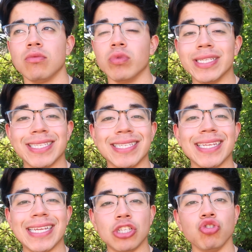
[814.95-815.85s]
was
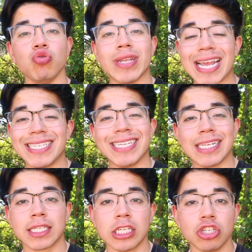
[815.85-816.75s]
into night
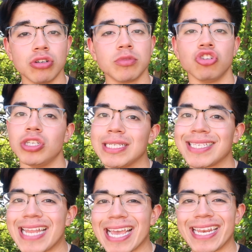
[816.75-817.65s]
eating syndrome, so just
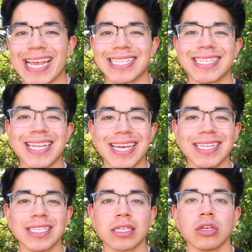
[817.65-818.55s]
snacking at night